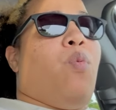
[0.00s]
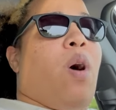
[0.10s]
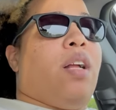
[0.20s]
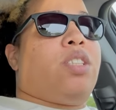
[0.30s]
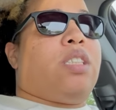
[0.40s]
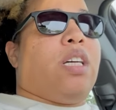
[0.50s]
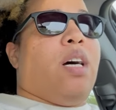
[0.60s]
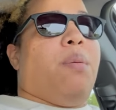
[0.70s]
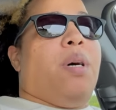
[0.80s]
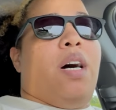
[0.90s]
watch
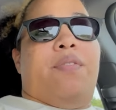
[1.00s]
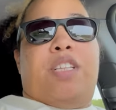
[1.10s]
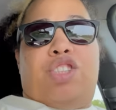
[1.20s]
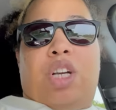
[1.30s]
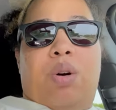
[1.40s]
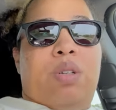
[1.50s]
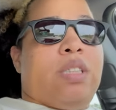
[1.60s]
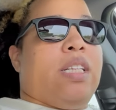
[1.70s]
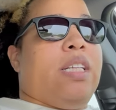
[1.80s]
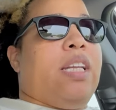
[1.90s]
some of The Chosen